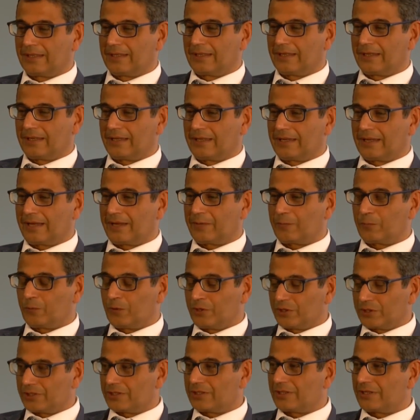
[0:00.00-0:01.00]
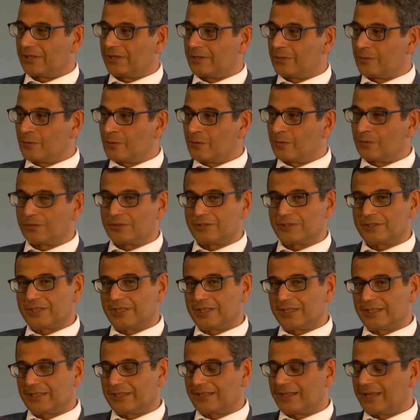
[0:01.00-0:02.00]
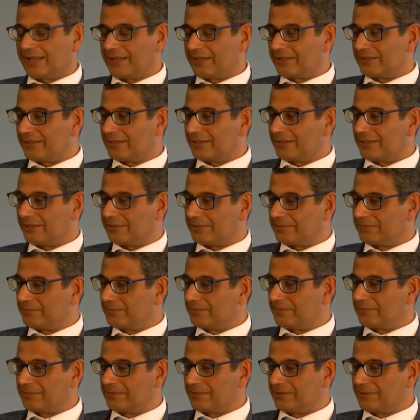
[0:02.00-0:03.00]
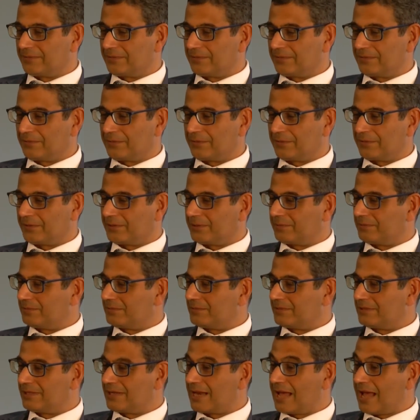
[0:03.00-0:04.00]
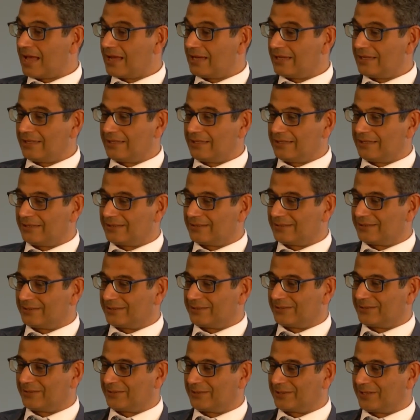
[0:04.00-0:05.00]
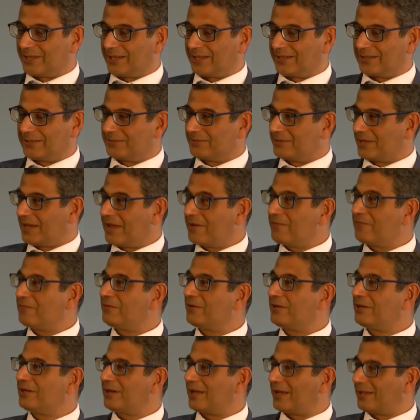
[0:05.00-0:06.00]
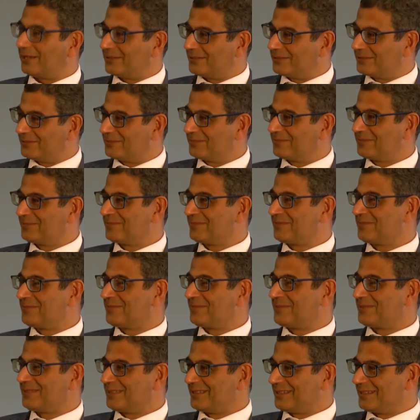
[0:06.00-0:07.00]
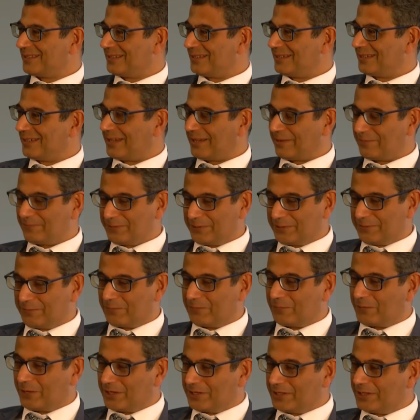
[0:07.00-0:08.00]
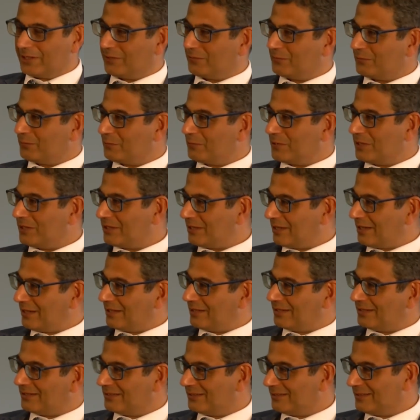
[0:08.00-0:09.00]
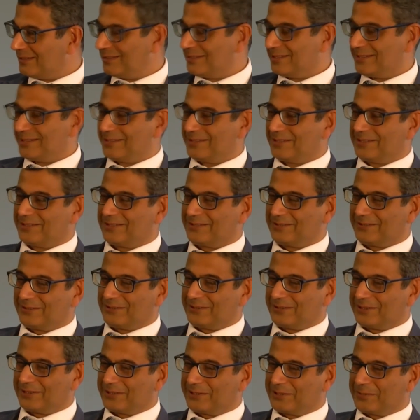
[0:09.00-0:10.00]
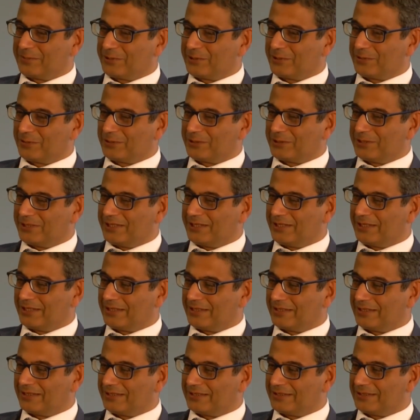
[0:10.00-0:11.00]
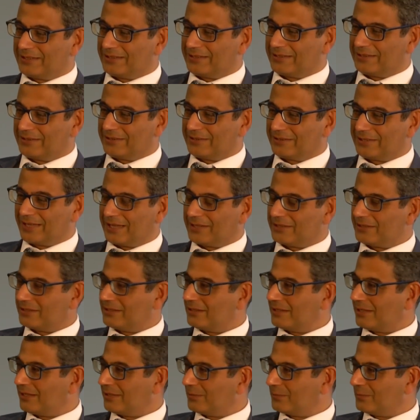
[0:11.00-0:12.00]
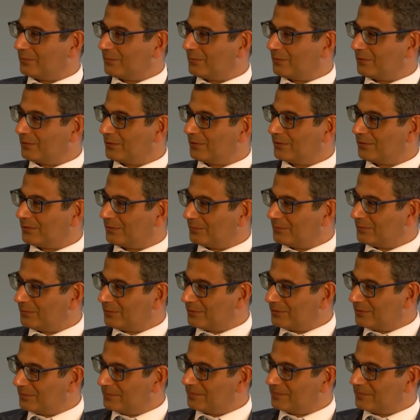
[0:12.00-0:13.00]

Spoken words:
And I worked alone, single-handedly, for 9 years on that. Every night, every one day of the weekend, the agreement with Nina that Saturday I could work on the book.